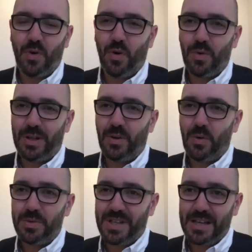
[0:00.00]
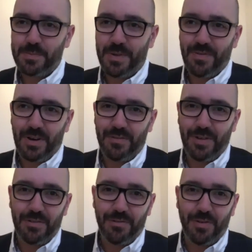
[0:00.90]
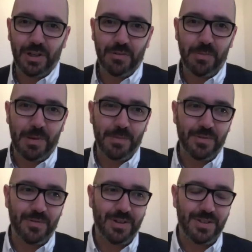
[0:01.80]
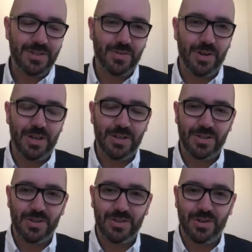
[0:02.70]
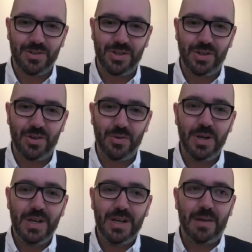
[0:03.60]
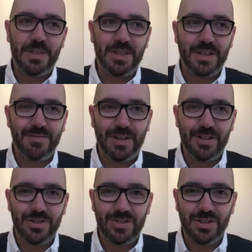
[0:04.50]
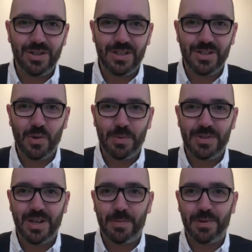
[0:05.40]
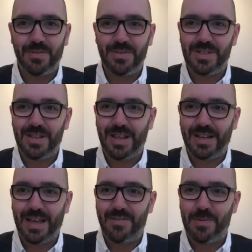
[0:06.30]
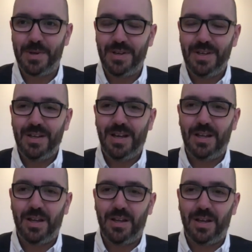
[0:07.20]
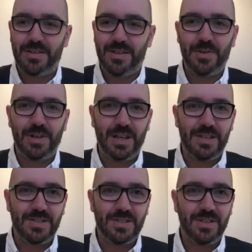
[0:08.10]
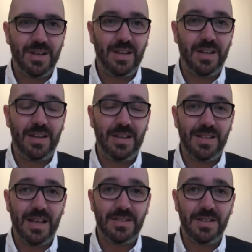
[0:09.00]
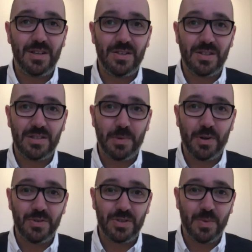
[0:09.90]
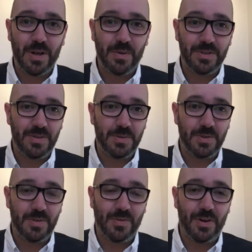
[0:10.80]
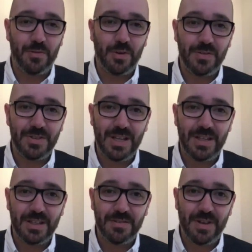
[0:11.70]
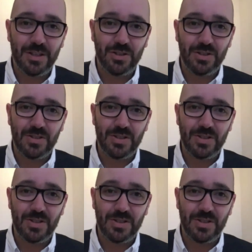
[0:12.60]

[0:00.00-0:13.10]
all and always has been very, very fondly remembered for his 3 years on Doctor Who. I mean, the convention circuits opened up, and obviously that gave him a different lease in his later years, I suppose, as well. He's very fond of attending conventions.